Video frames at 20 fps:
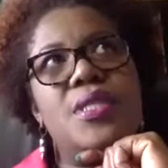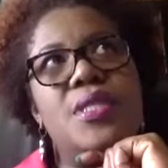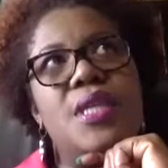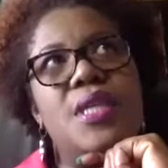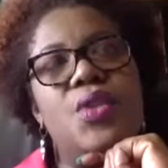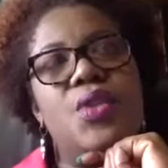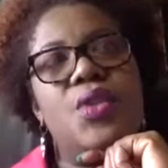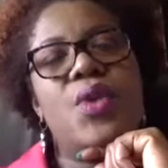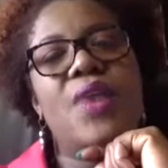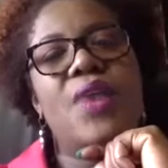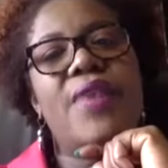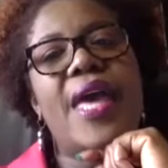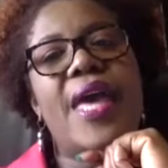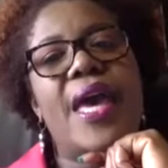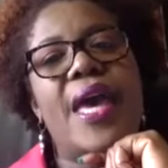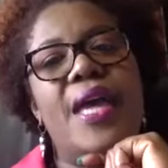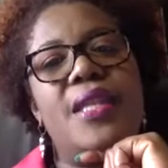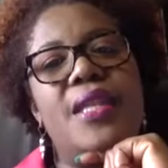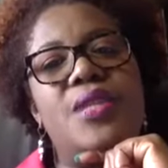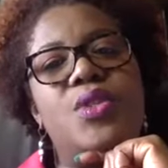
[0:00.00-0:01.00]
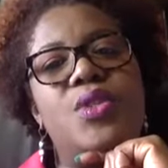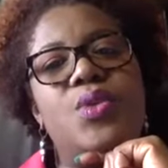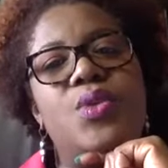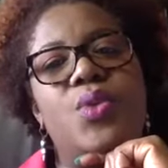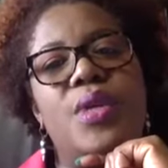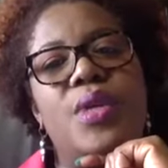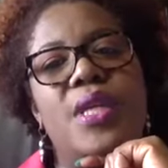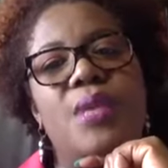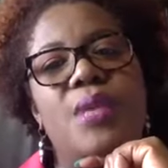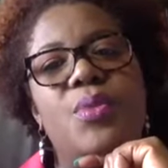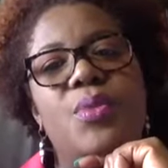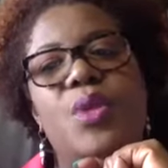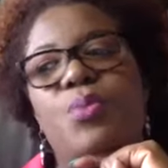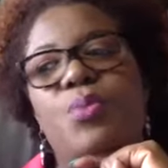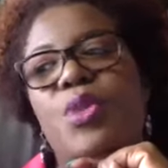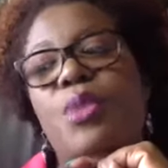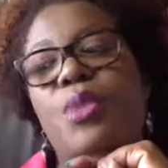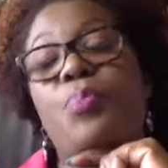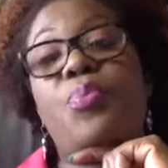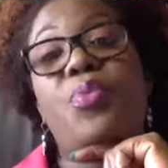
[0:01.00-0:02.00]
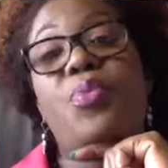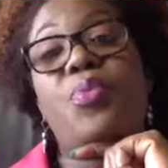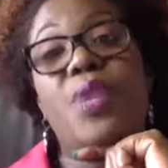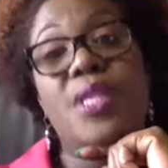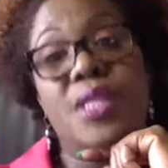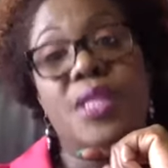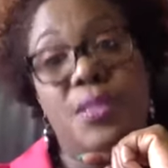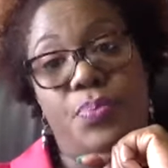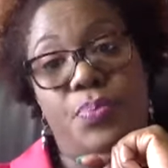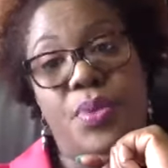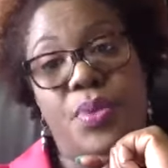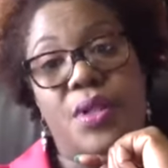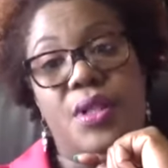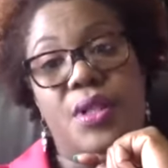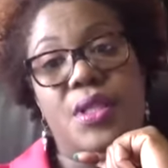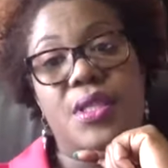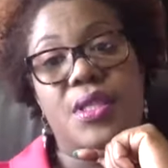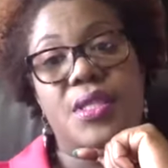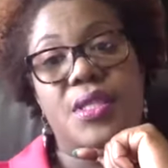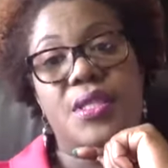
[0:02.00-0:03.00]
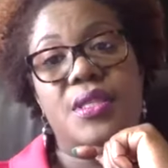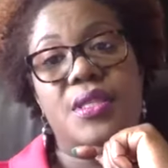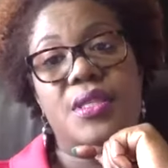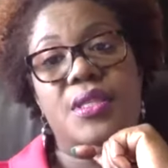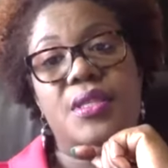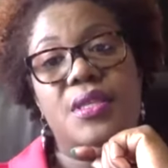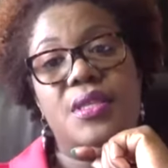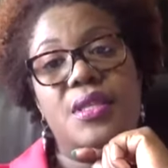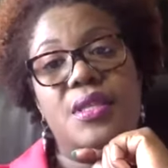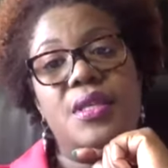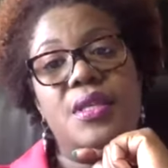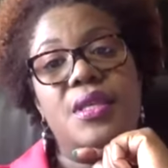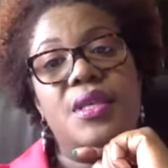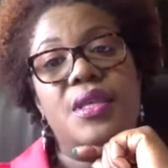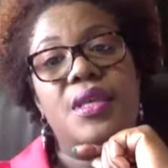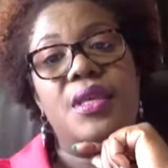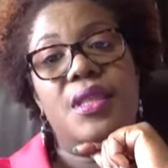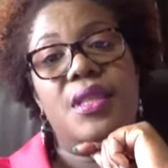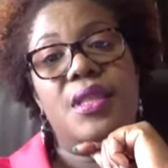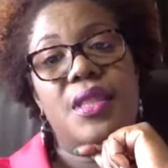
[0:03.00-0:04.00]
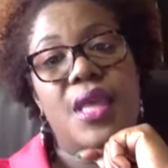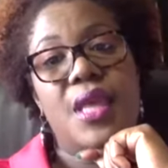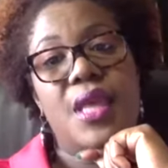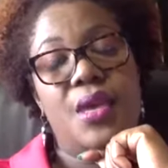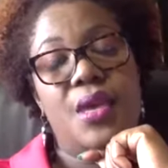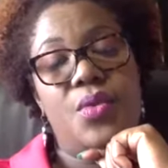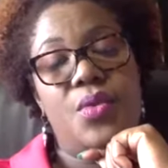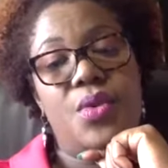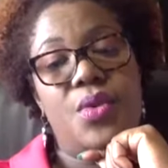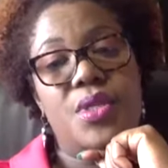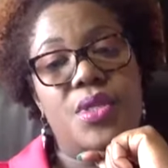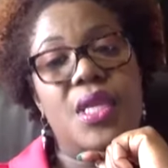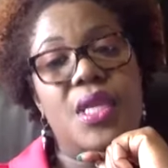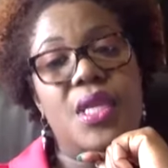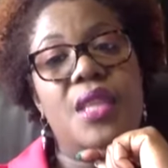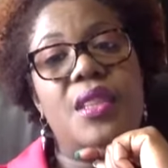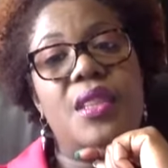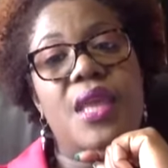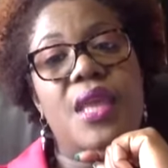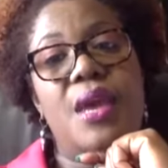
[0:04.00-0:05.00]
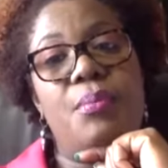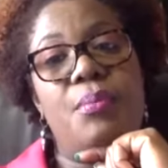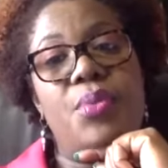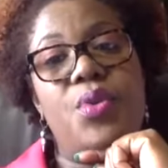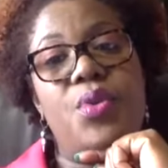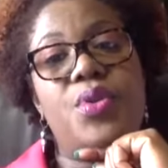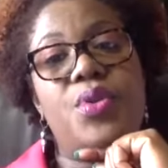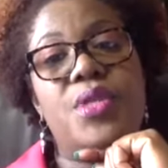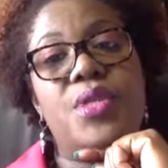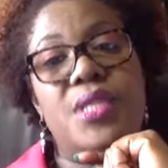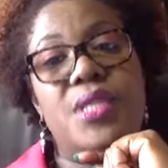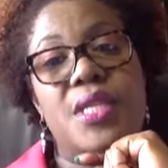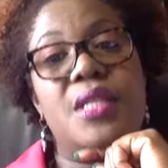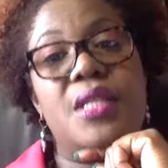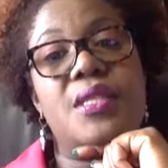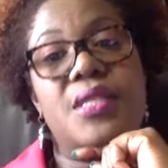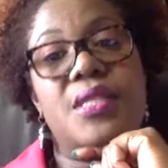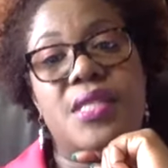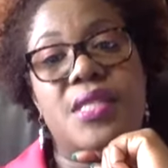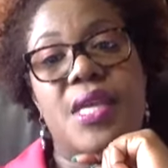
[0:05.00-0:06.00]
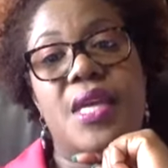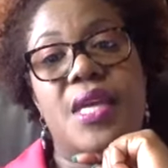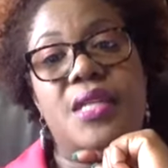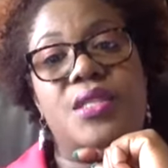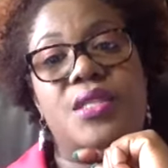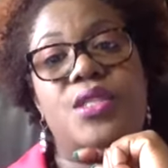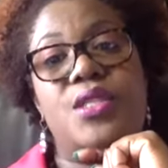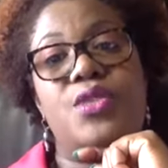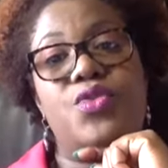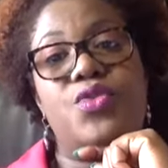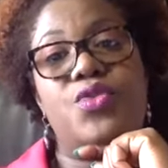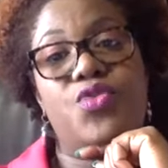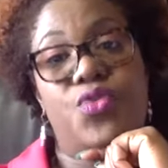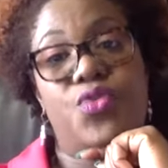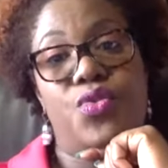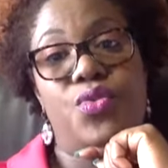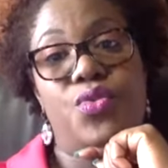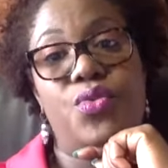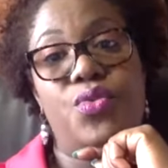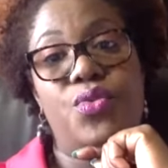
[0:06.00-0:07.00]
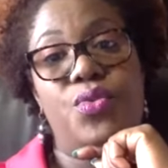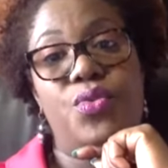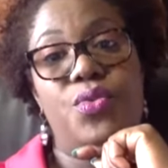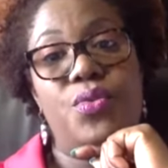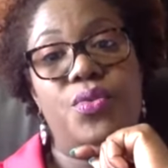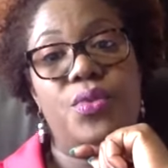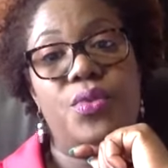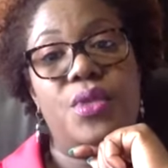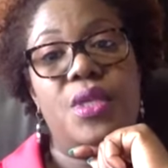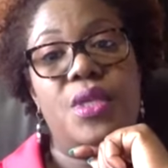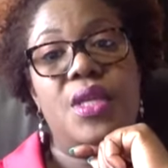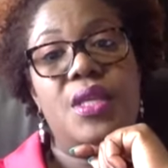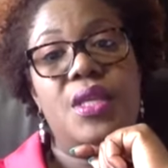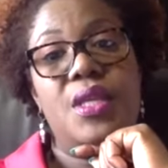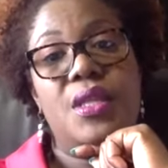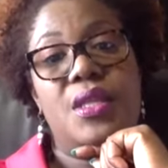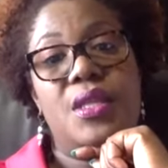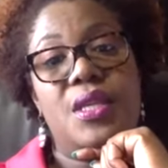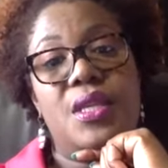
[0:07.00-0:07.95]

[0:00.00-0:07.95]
no, I've added to what I'm doing, but the principles that was in that book still stands true. The